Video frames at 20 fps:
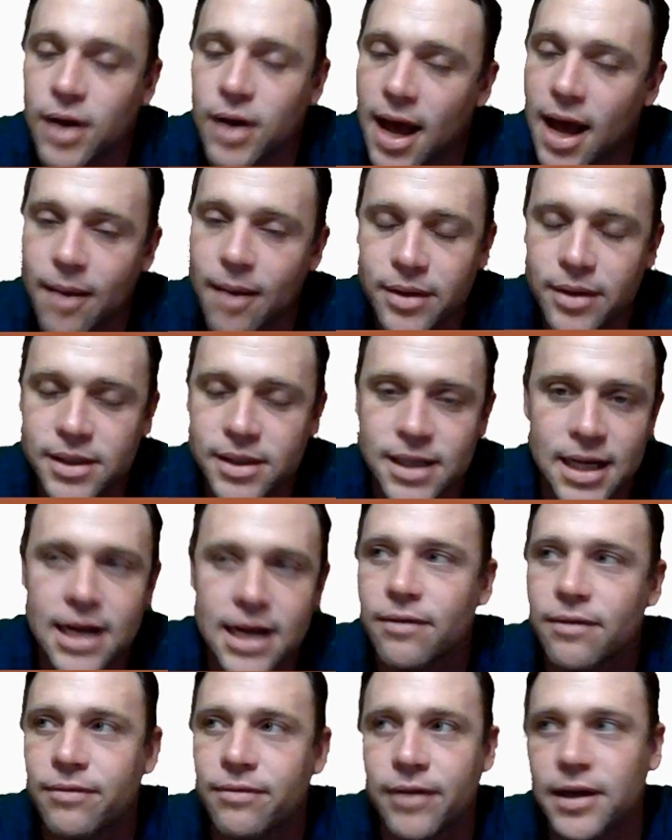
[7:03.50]
what happens. They
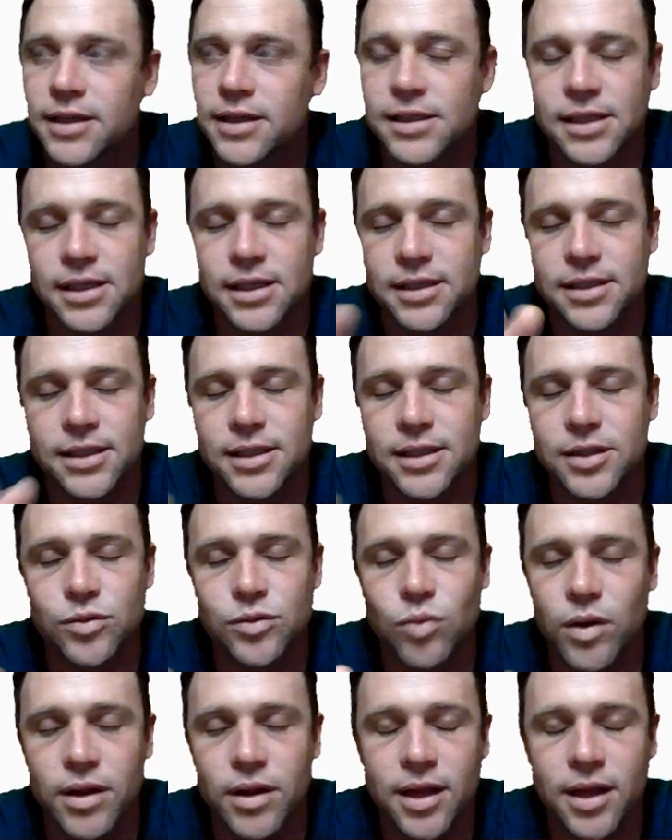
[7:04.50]
need to fix this. This is
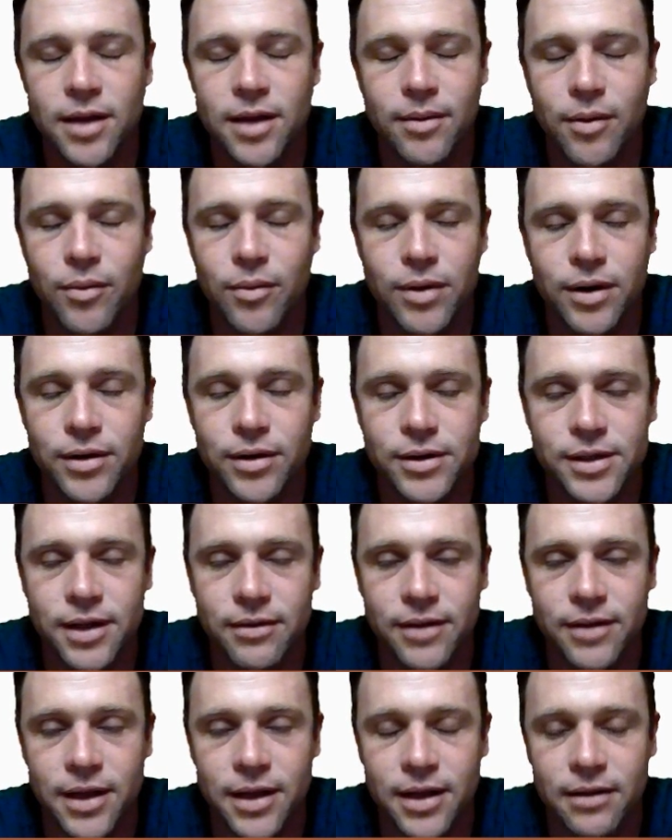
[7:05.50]
one thing about Windows
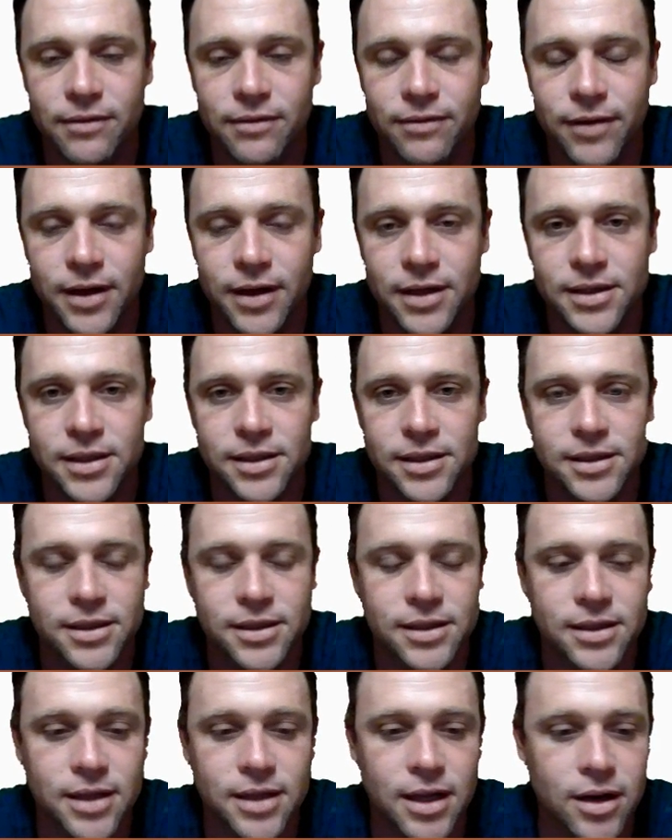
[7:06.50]
11 they need to fix,
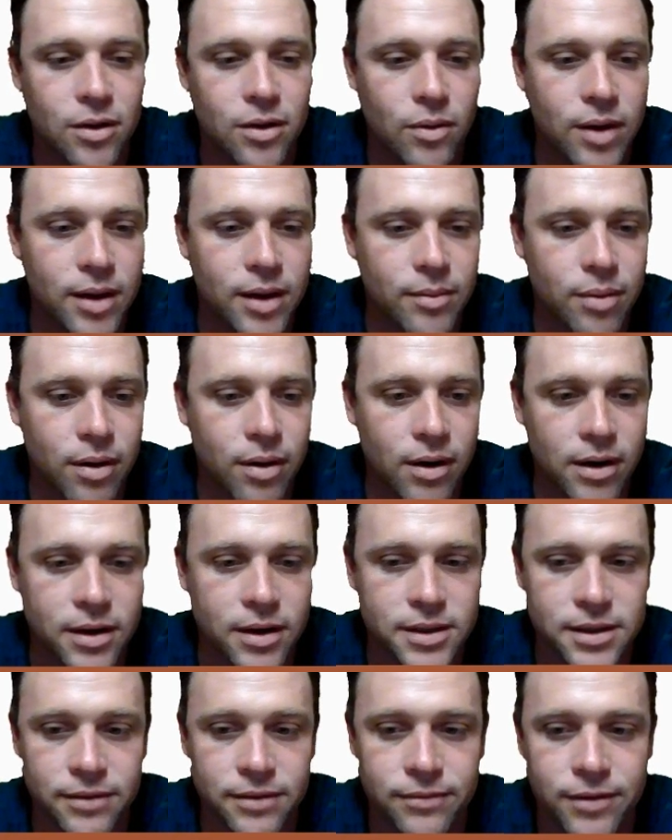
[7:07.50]
is the annoying part
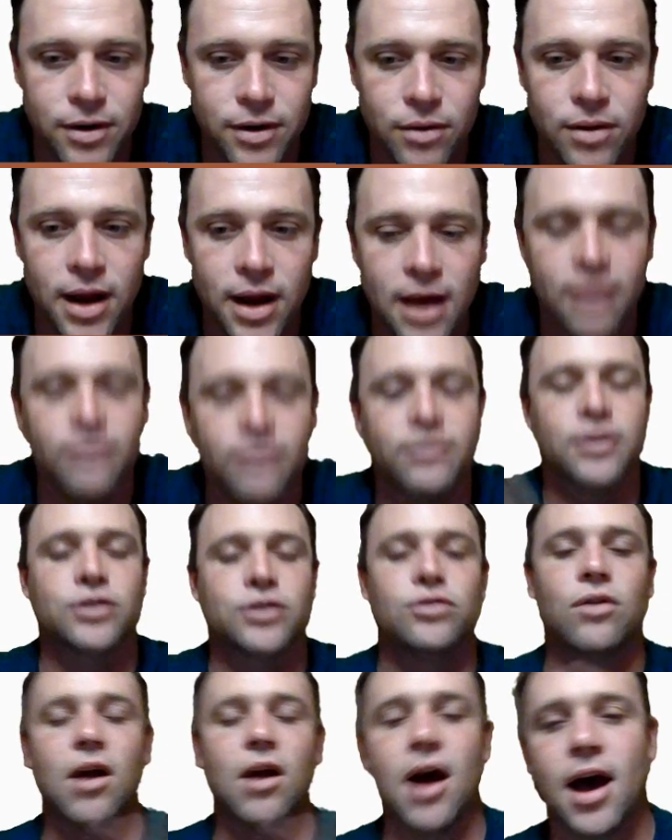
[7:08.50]
is if you don't have the
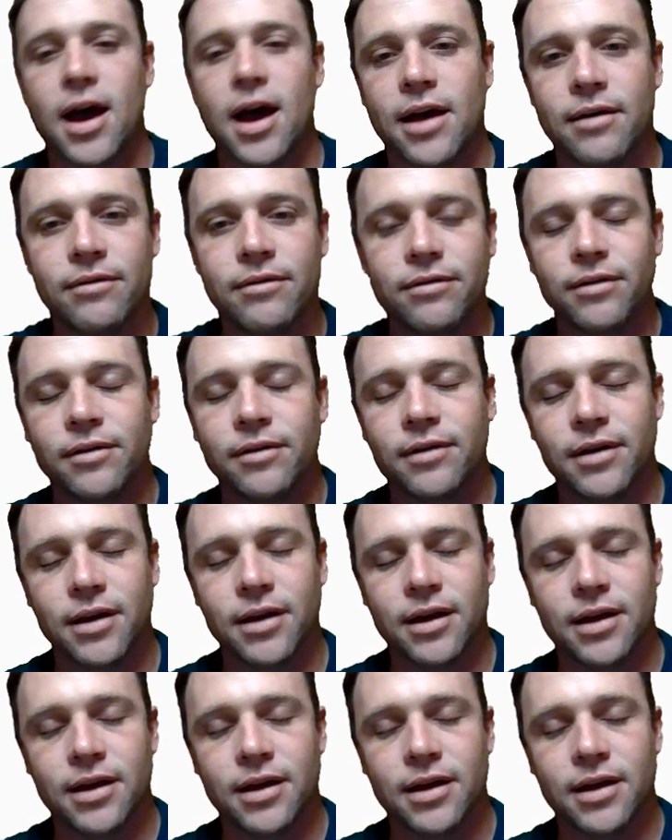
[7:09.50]
drive,